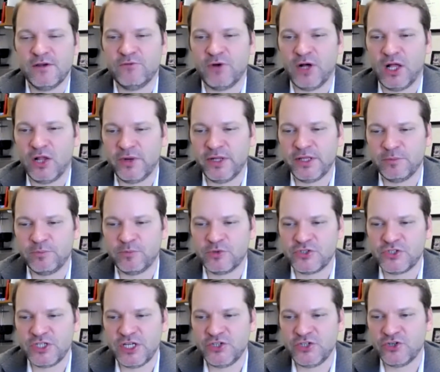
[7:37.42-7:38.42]
Following the
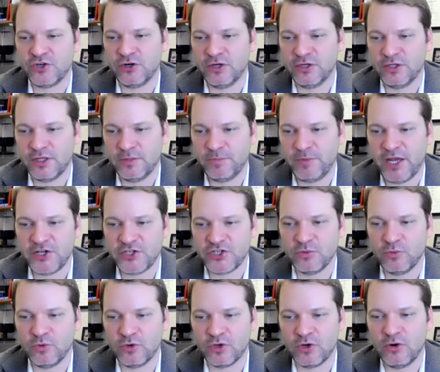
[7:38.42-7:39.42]
procedure, the
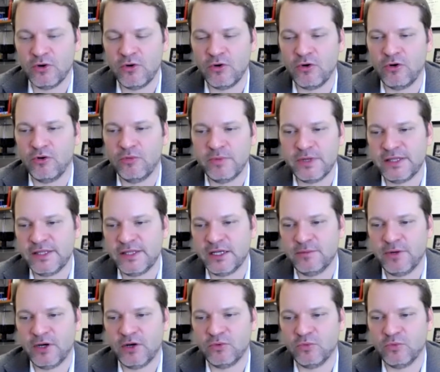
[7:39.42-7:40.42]
patient will go home, and then
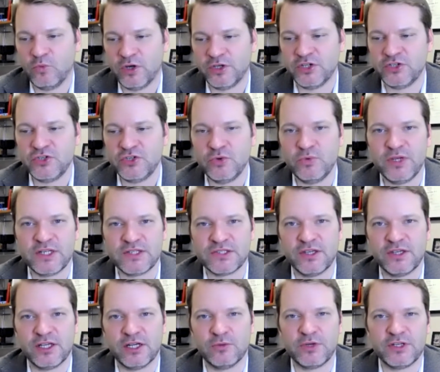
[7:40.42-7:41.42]
about one to two weeks
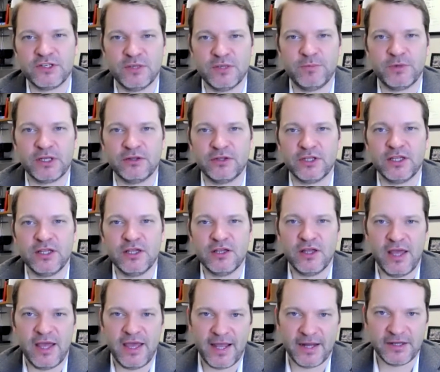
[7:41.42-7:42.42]
later, we typically
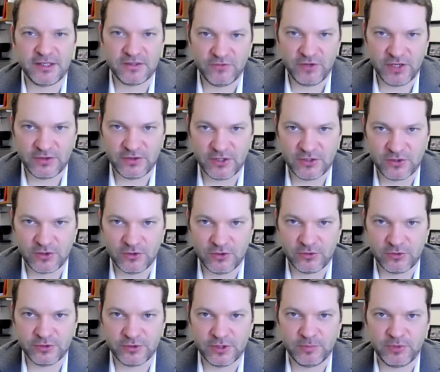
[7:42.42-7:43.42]
activate the
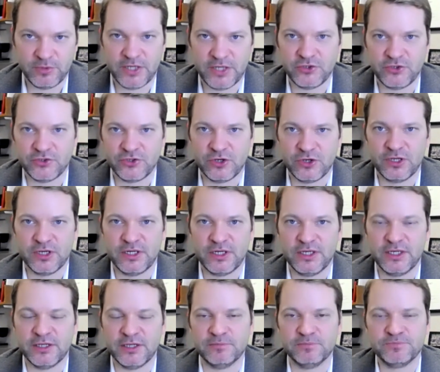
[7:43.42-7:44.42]
cochlear implant or turn it
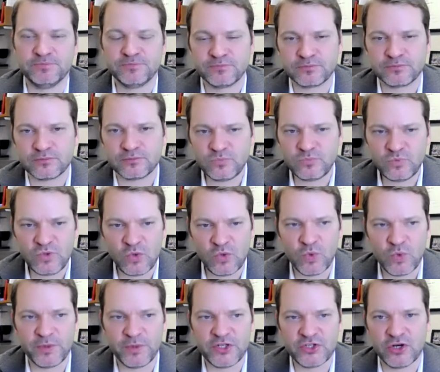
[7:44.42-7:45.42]
on.
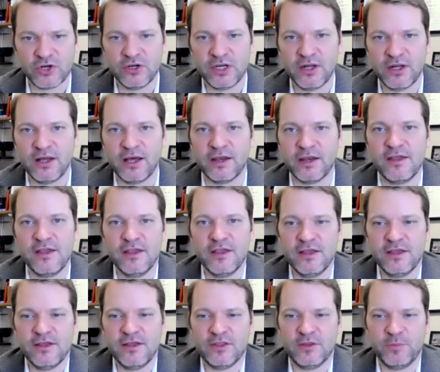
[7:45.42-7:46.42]
When we turn it on,
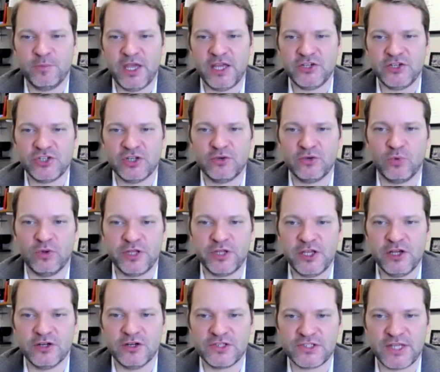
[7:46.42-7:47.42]
the patient will
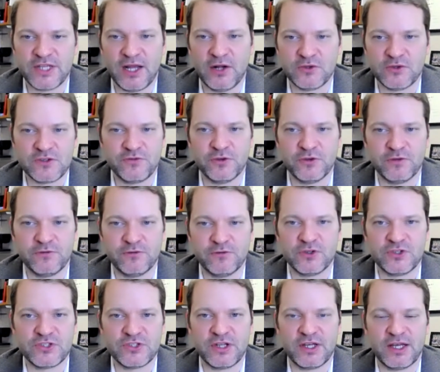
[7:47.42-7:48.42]
hear sounds for the
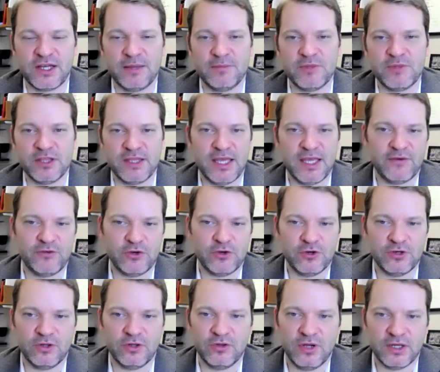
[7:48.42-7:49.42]
first time that they haven't
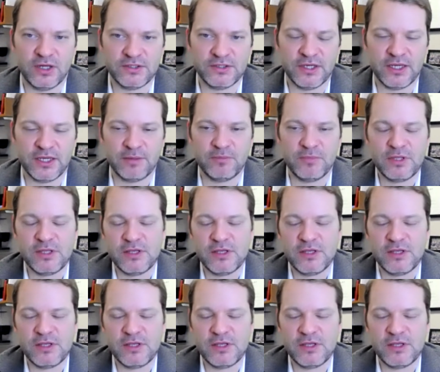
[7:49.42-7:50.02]
heard in a long time.